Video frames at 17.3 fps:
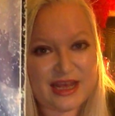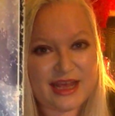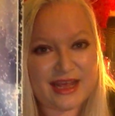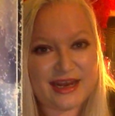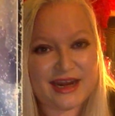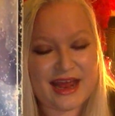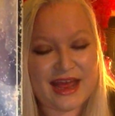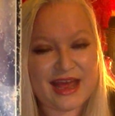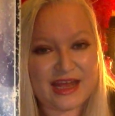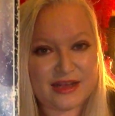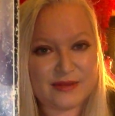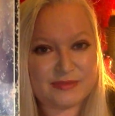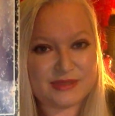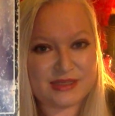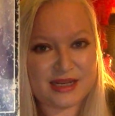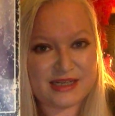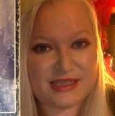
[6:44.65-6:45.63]
it
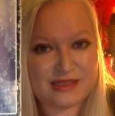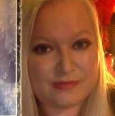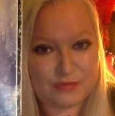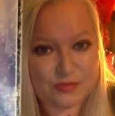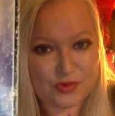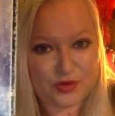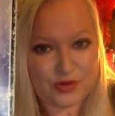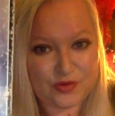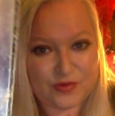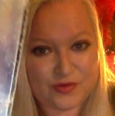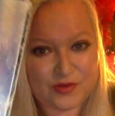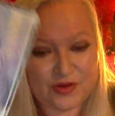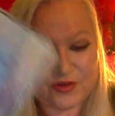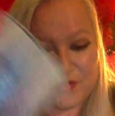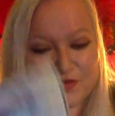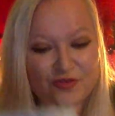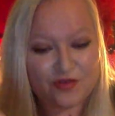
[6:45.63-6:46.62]
helps us move
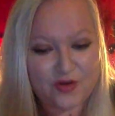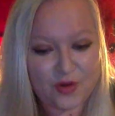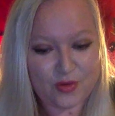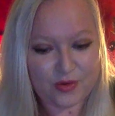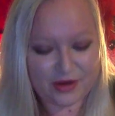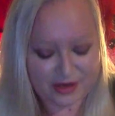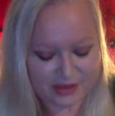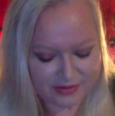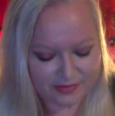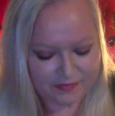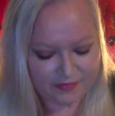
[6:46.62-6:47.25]
forward.